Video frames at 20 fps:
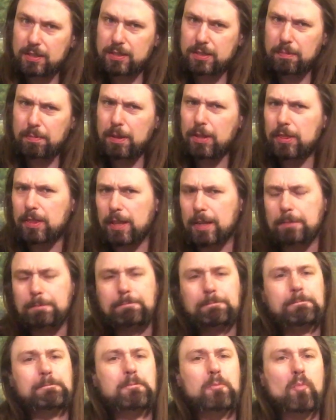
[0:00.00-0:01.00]
It's a bit thin.
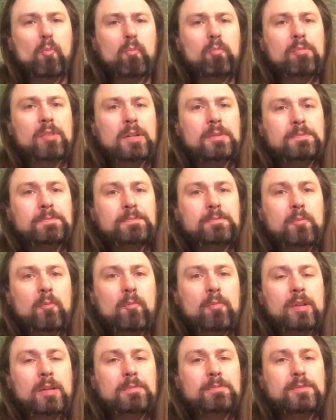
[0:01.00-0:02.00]

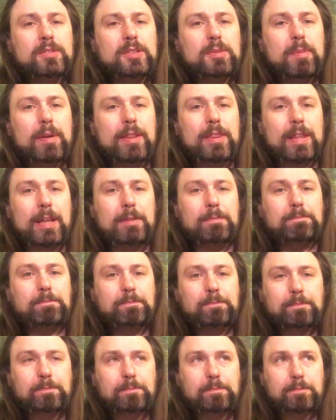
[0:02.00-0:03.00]
It's a bit thin.
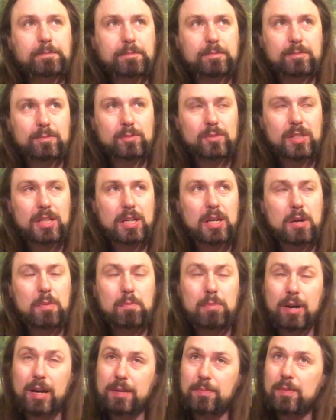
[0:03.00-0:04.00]

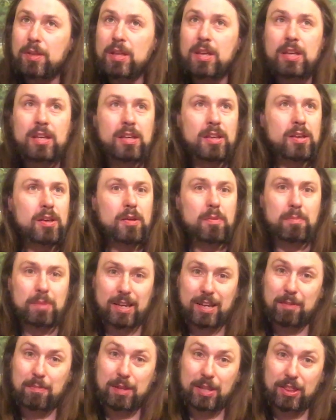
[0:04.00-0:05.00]
But
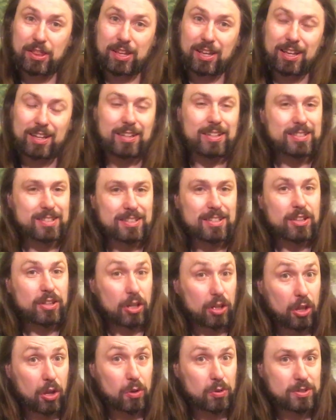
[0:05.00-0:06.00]
being a bit thin, it's
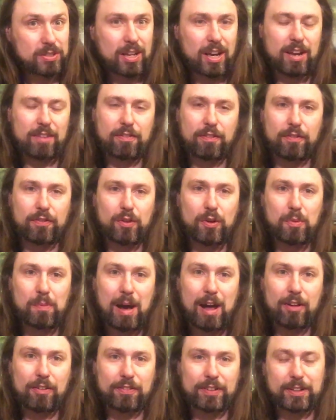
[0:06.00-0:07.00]
the low side of a full
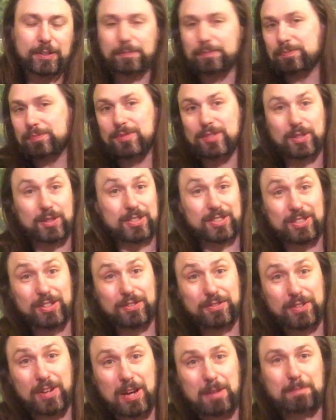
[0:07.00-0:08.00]
mouthfeel, so it's
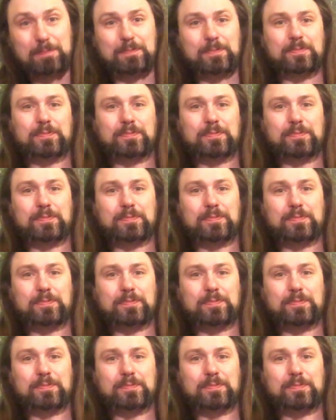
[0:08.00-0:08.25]
still fine.